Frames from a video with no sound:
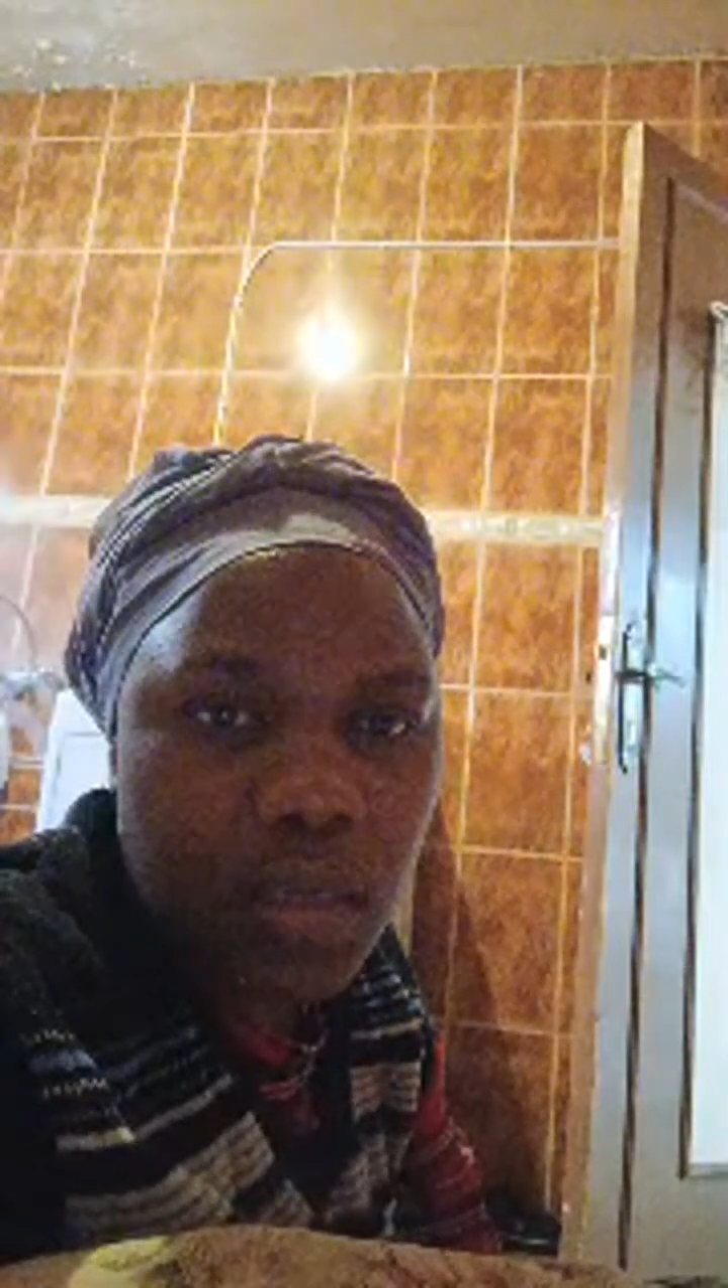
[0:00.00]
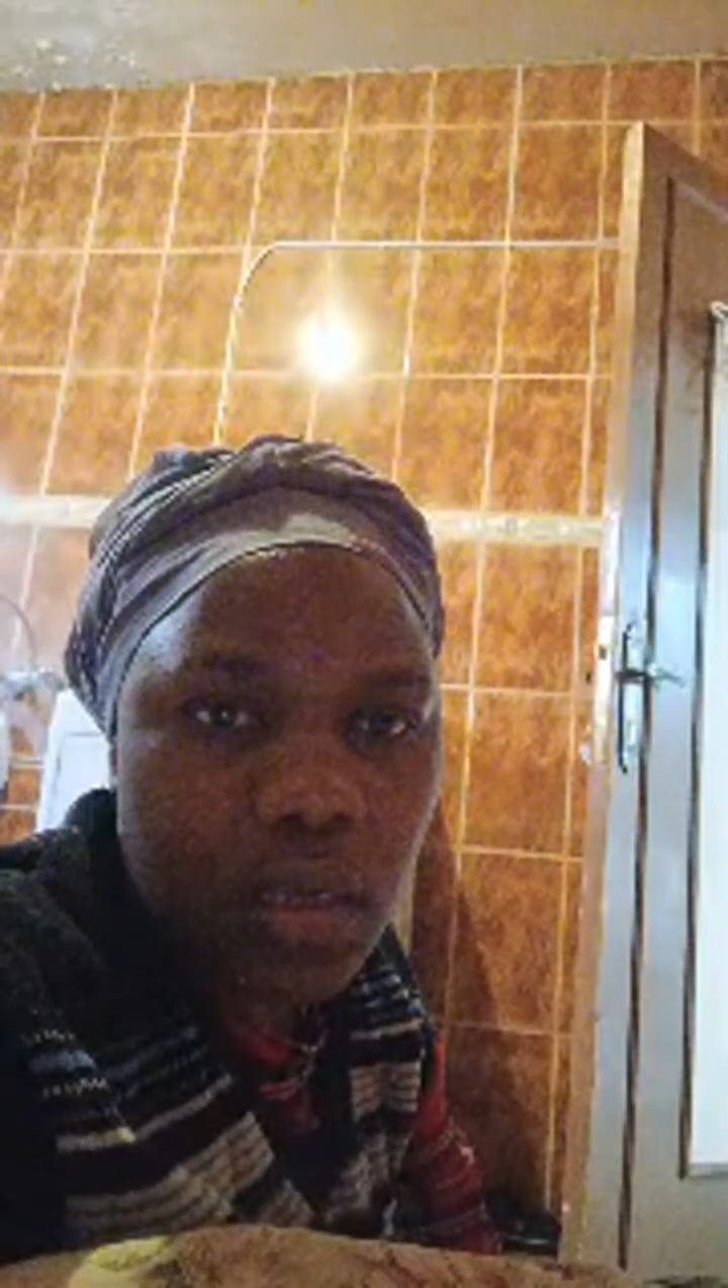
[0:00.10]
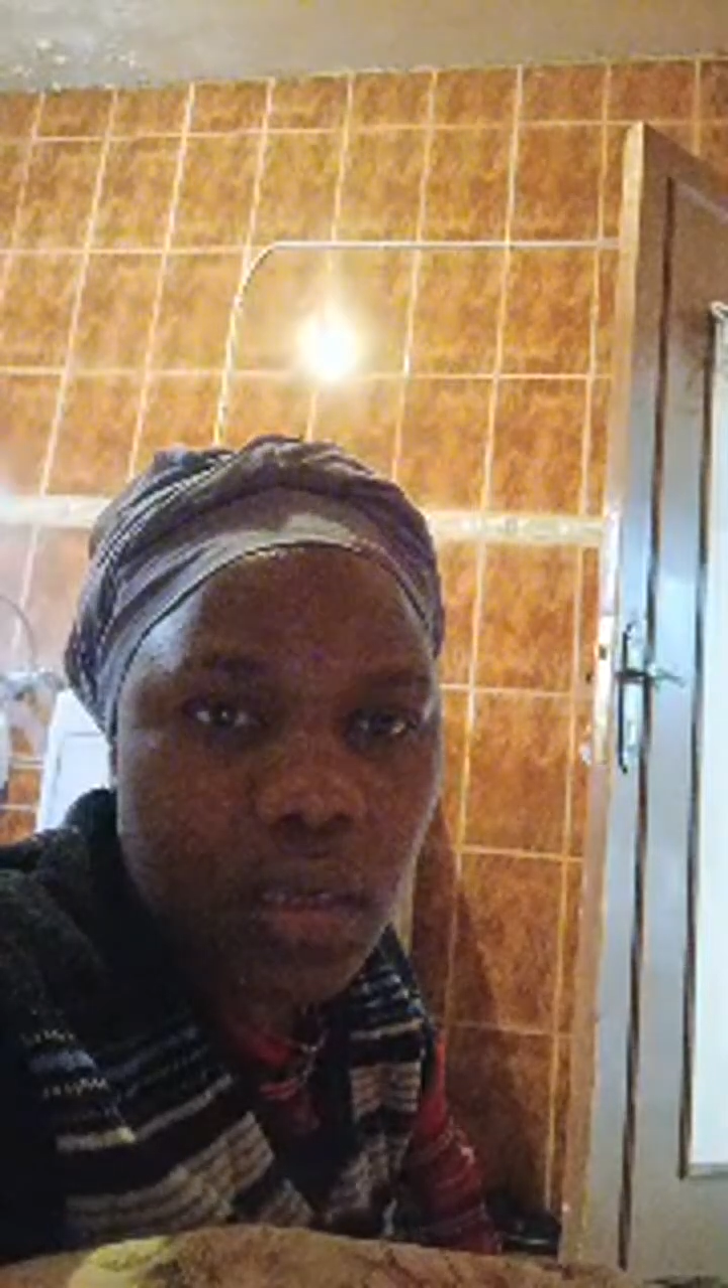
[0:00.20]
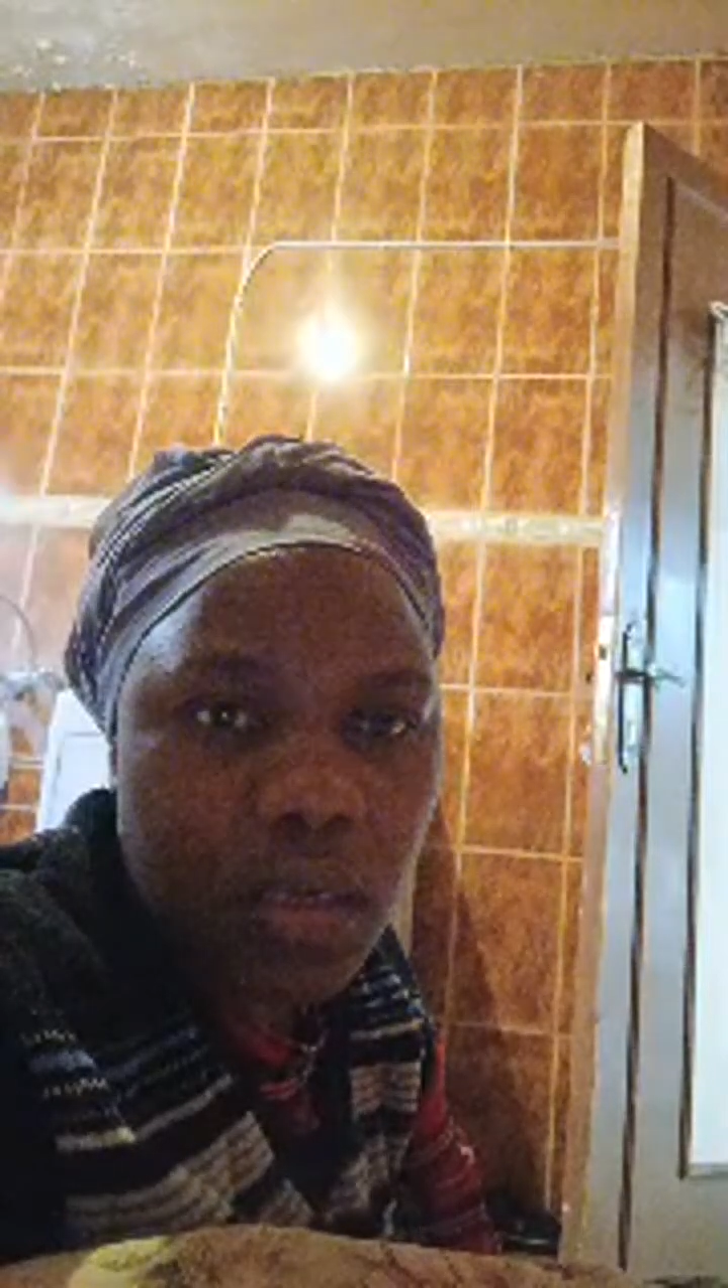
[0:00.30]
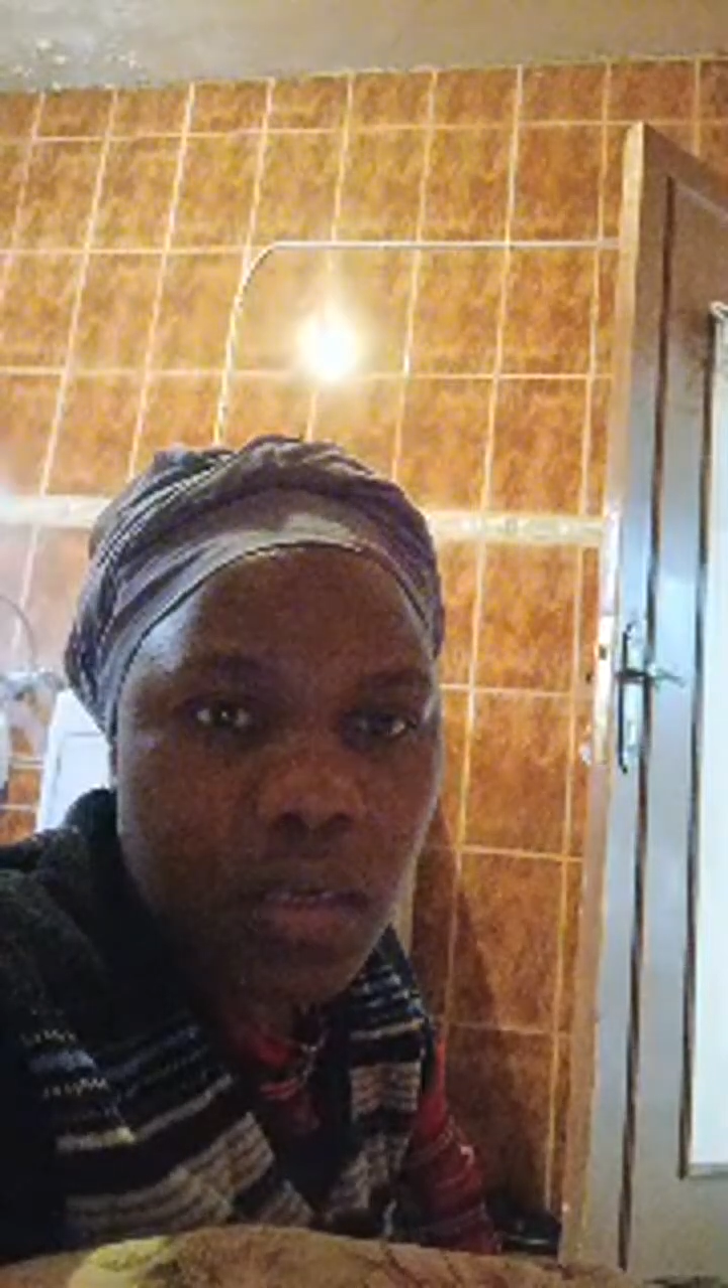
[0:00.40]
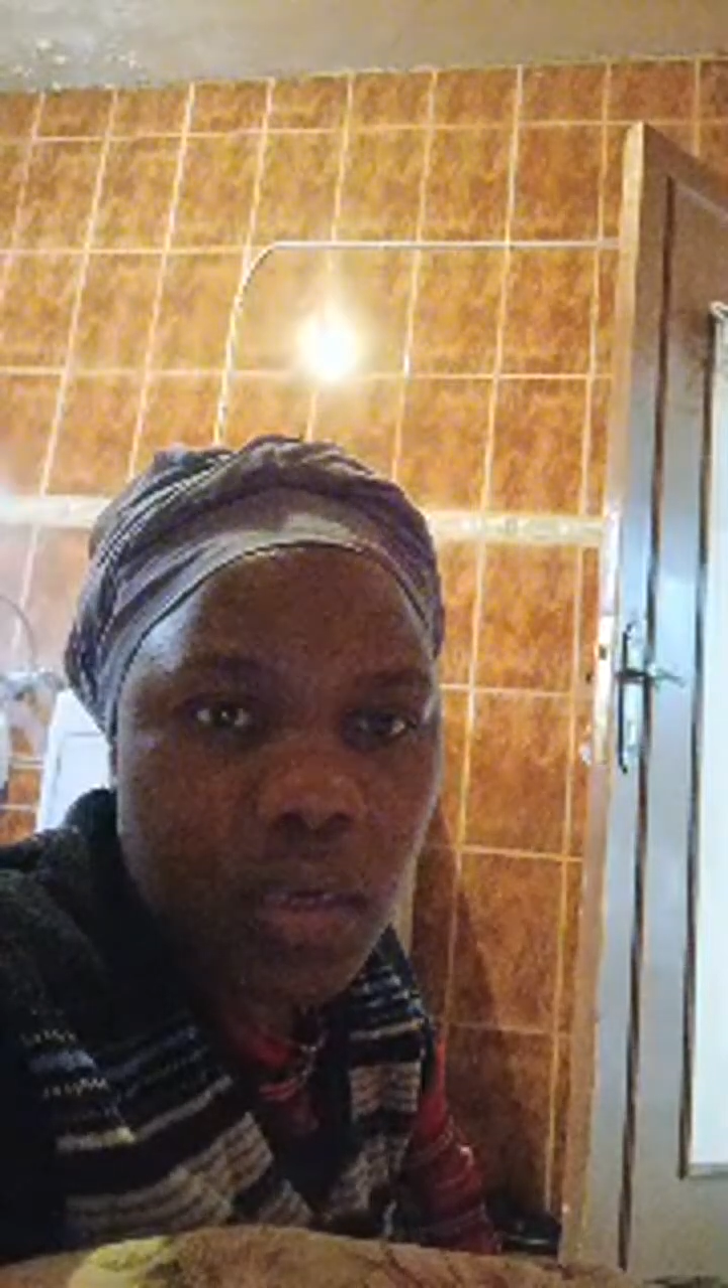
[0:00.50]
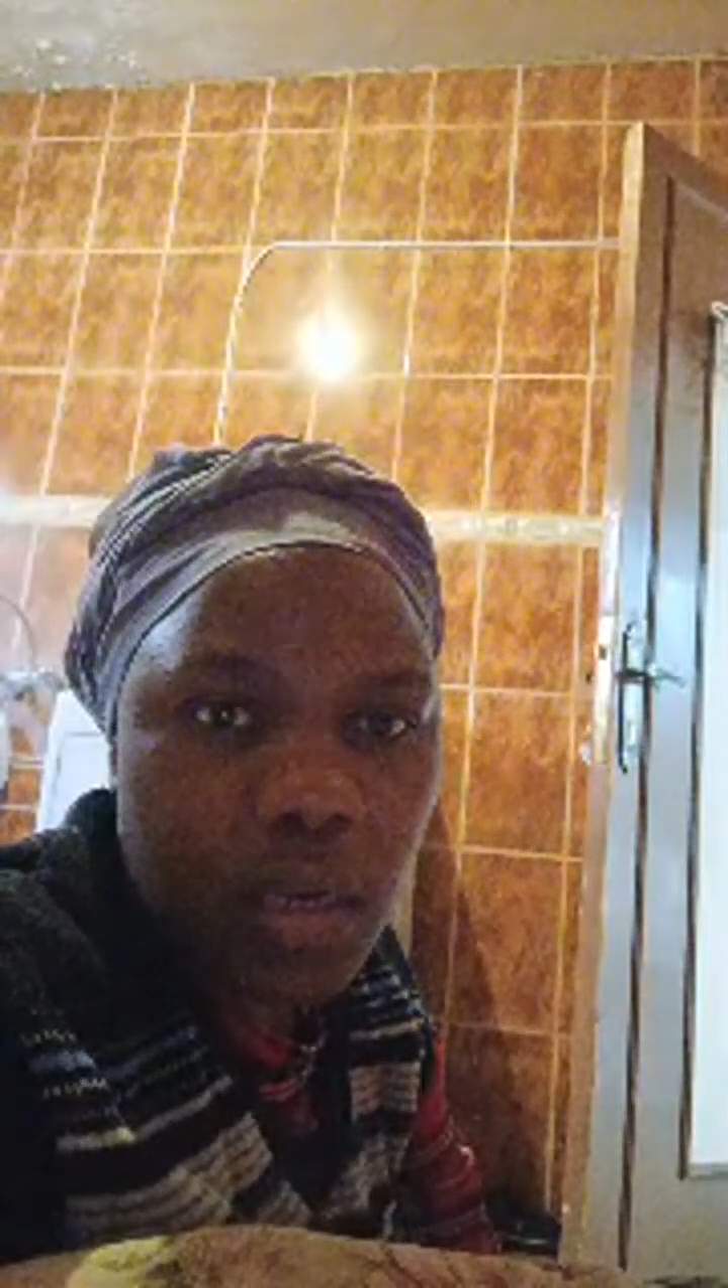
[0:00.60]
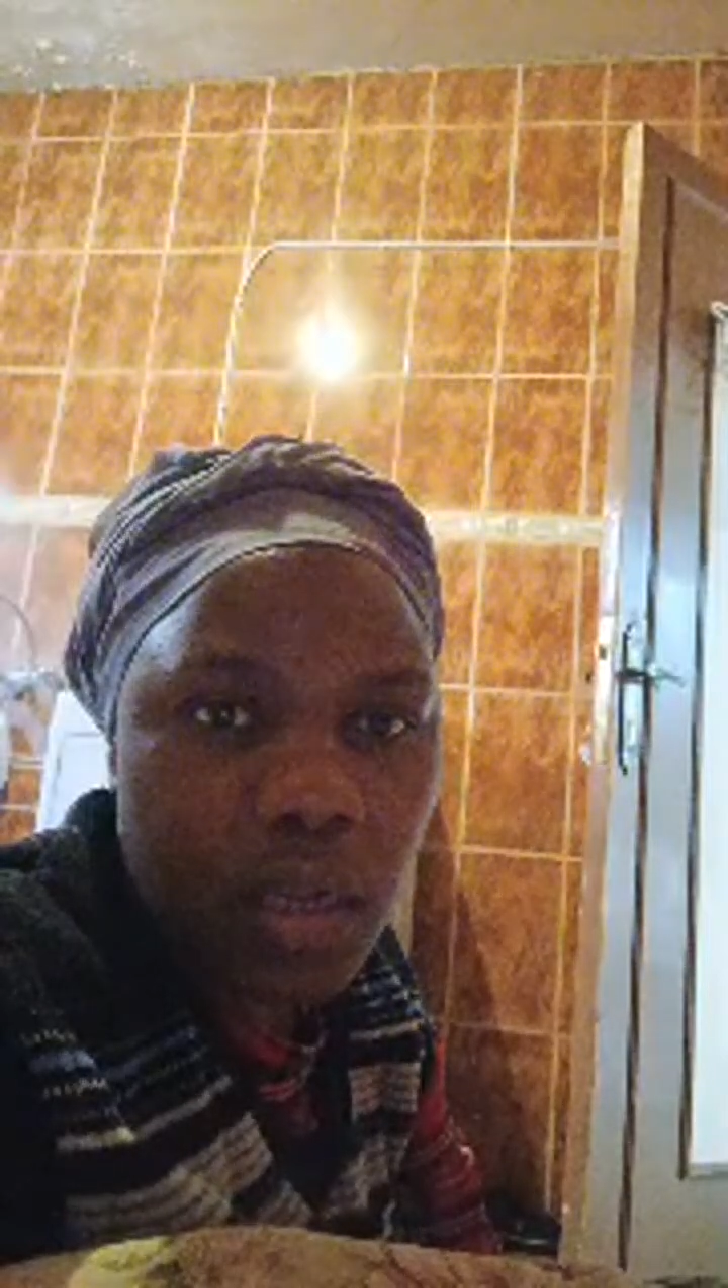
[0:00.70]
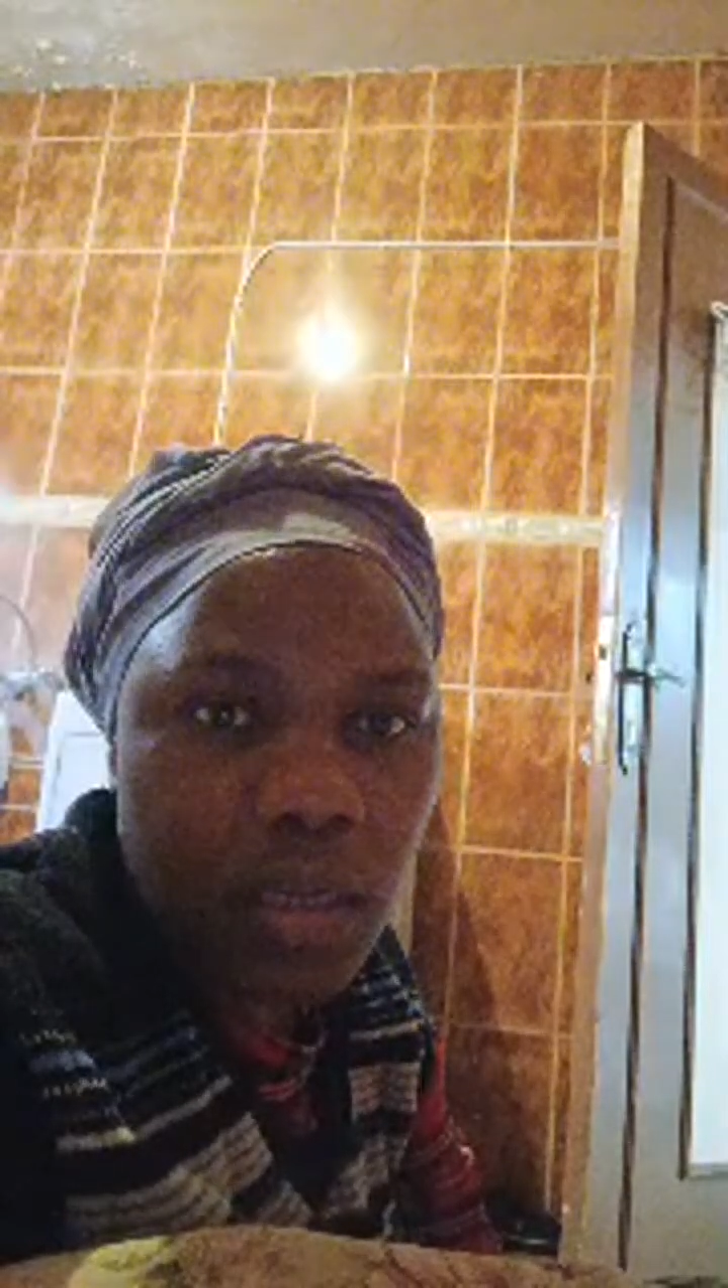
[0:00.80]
linked